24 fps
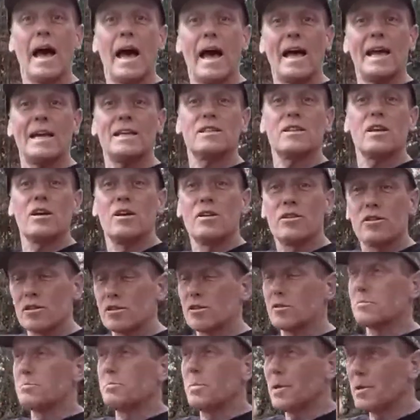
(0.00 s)
And the
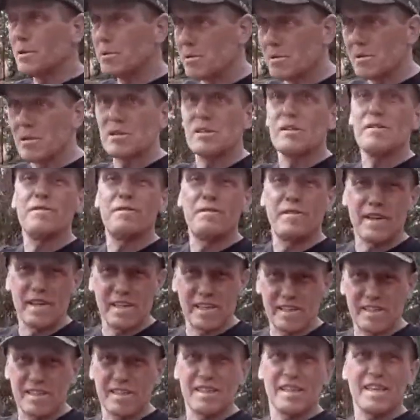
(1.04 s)
spooks and the
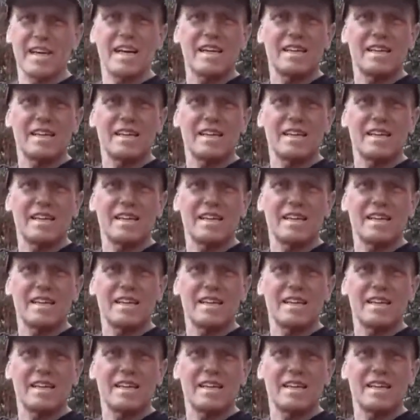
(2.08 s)
fears and the